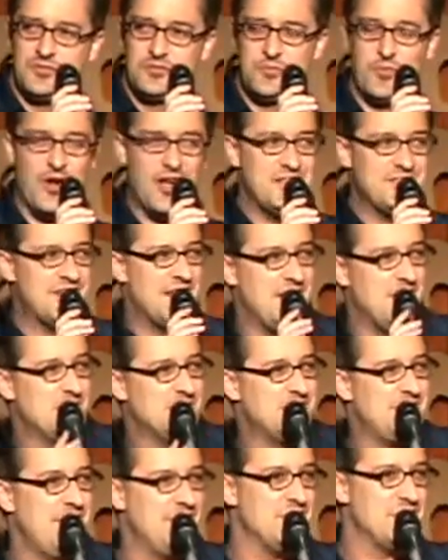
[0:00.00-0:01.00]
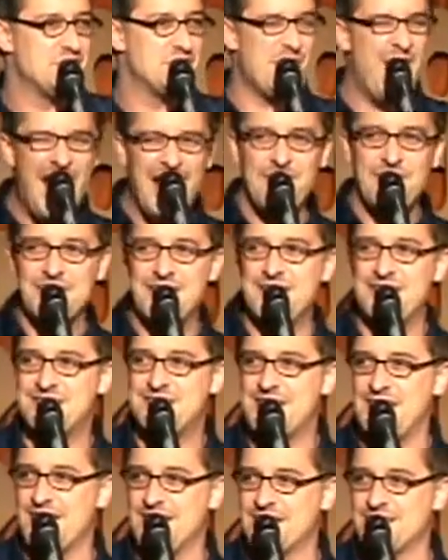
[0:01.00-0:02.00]
surprised that he was even driving these
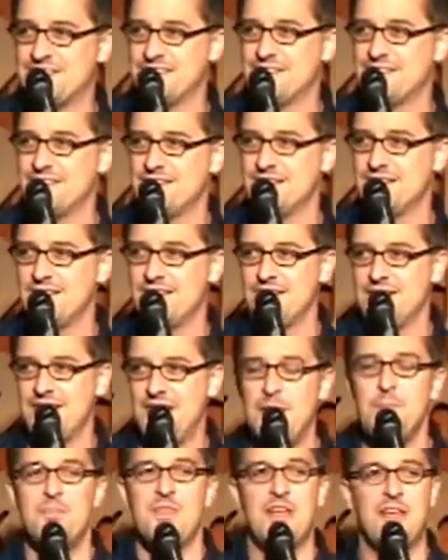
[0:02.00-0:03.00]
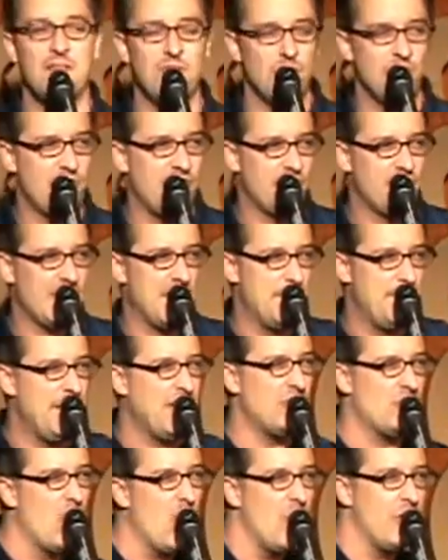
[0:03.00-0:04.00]
things. Keep thinking there's just like a
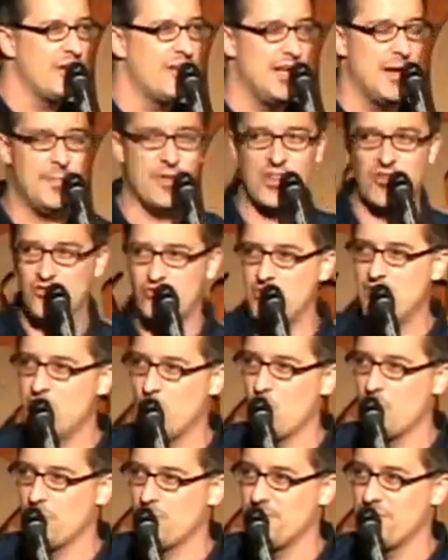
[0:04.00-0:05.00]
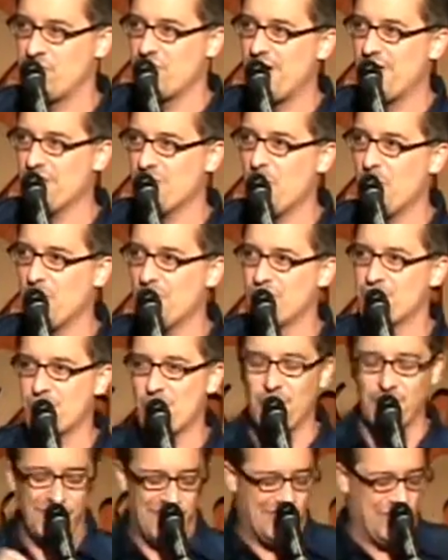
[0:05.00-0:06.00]
big tall kid up on the street corner with a giant remote
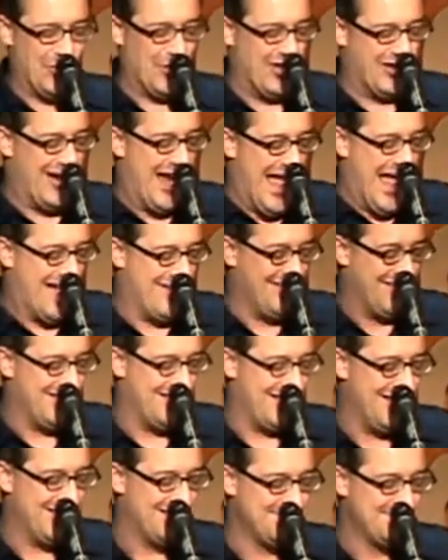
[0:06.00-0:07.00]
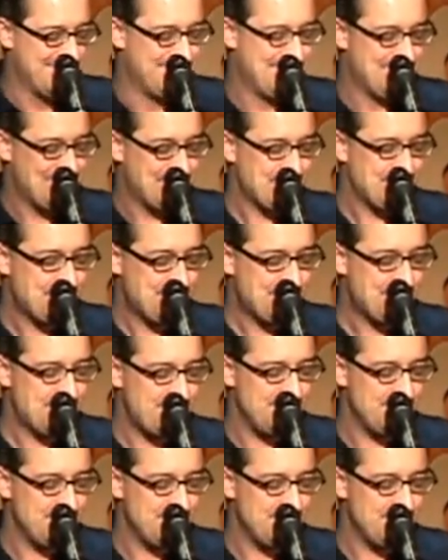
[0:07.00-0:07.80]
control just screwing around. You know?